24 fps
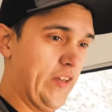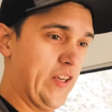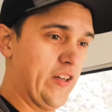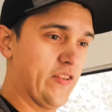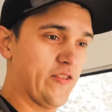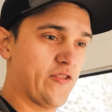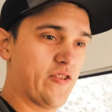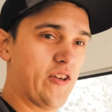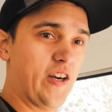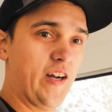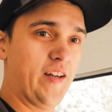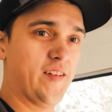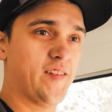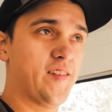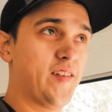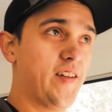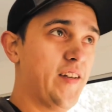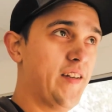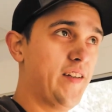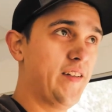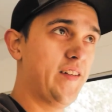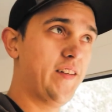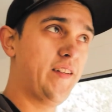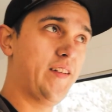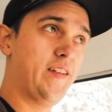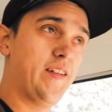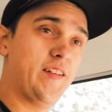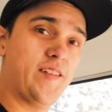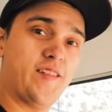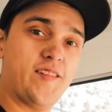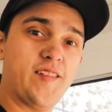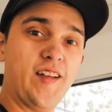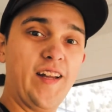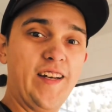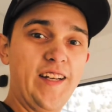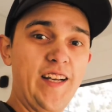Fingers crossed.
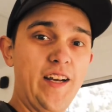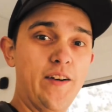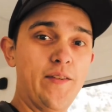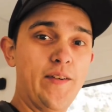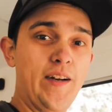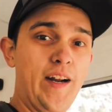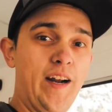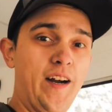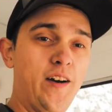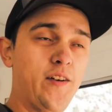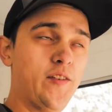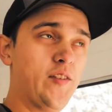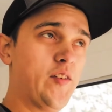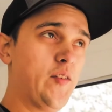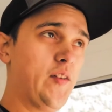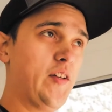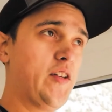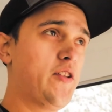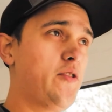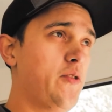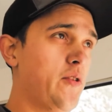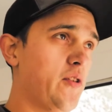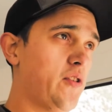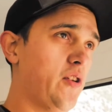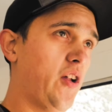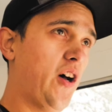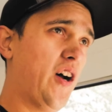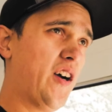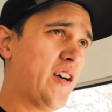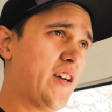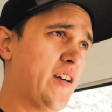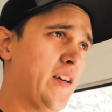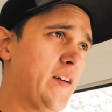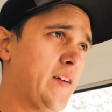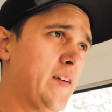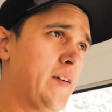It's sunny out now. It's only 2
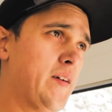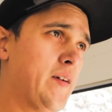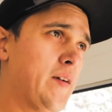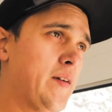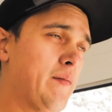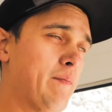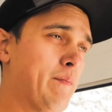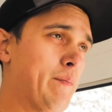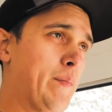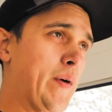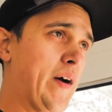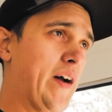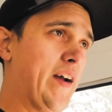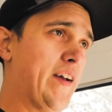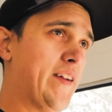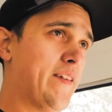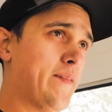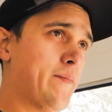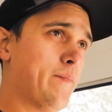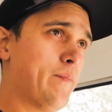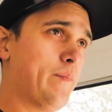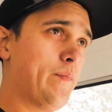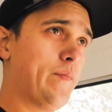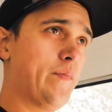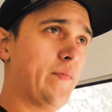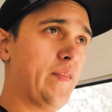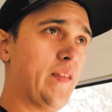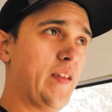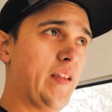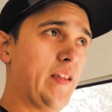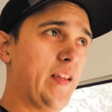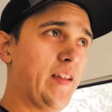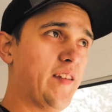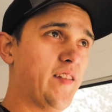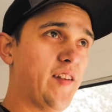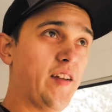o'clock, but
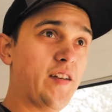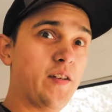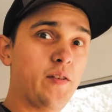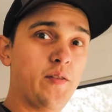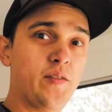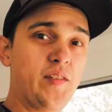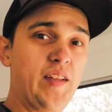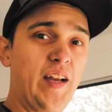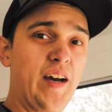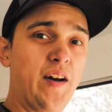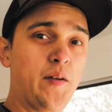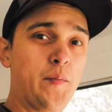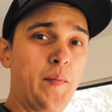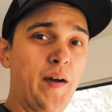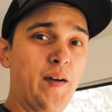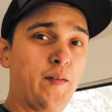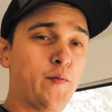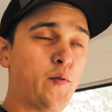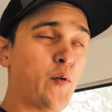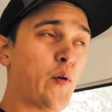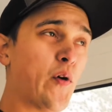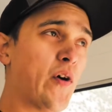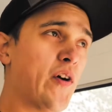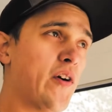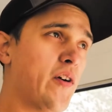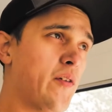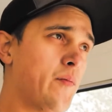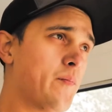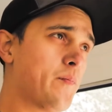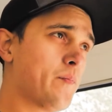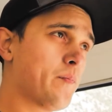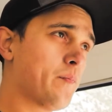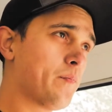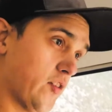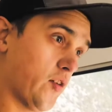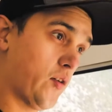the sun goes down by 4,
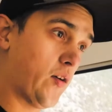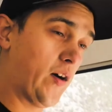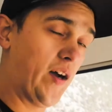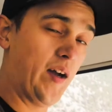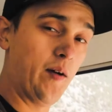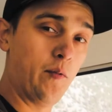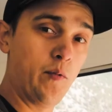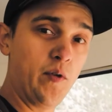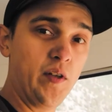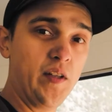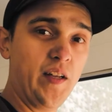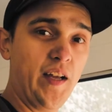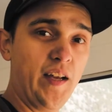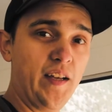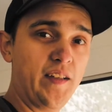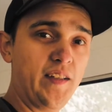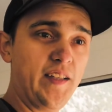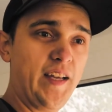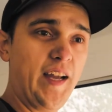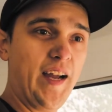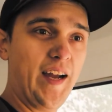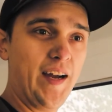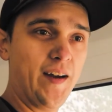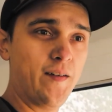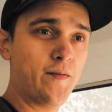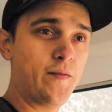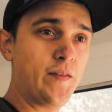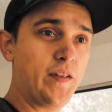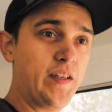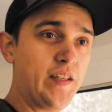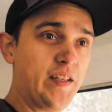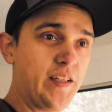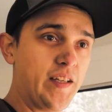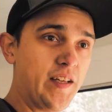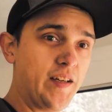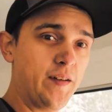so I will likely
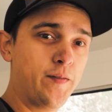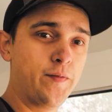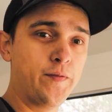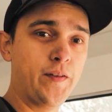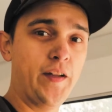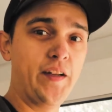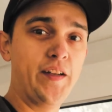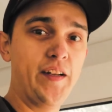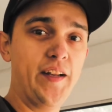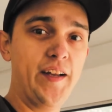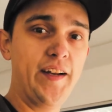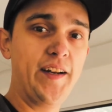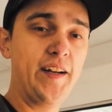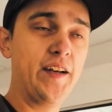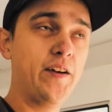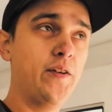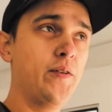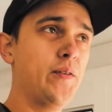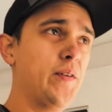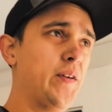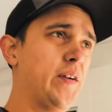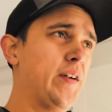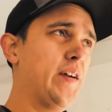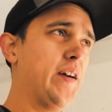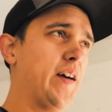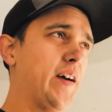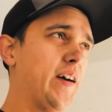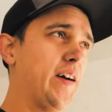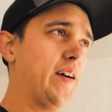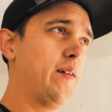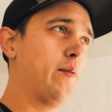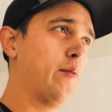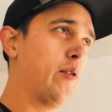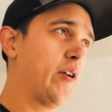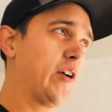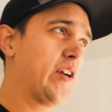have the floodlight out,
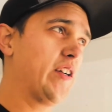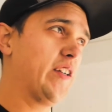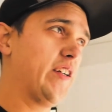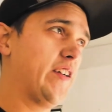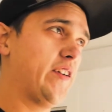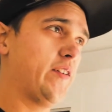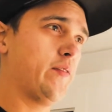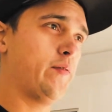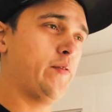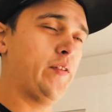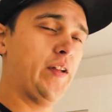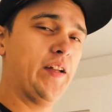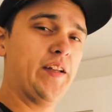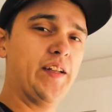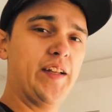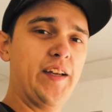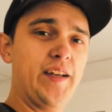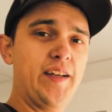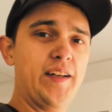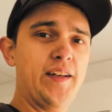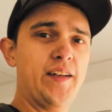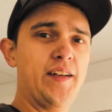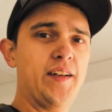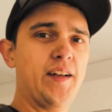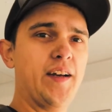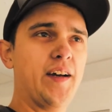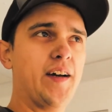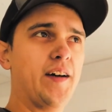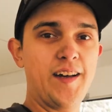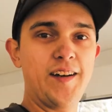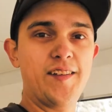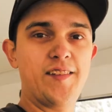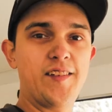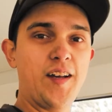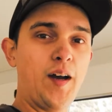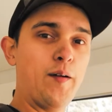working under floodlight. I
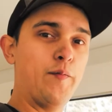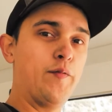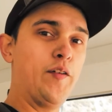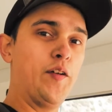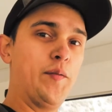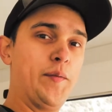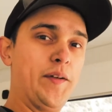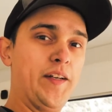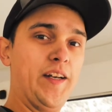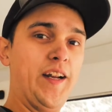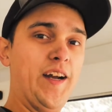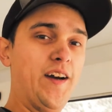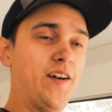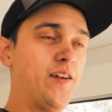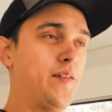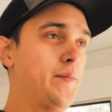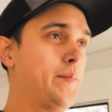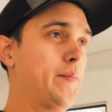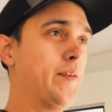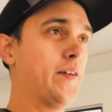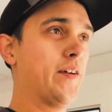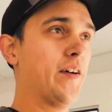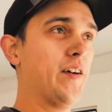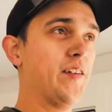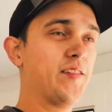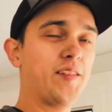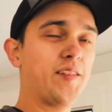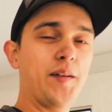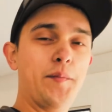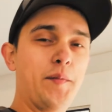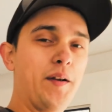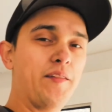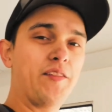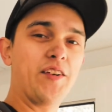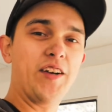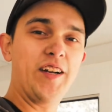gotta stop filming now, or
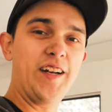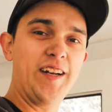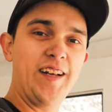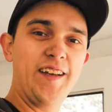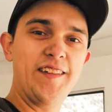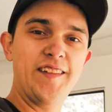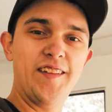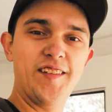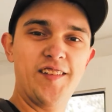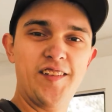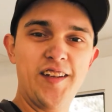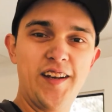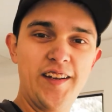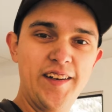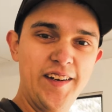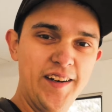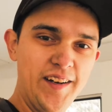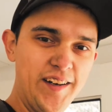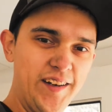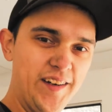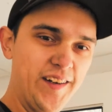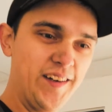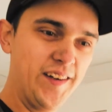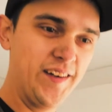else I'm never gonna get this done.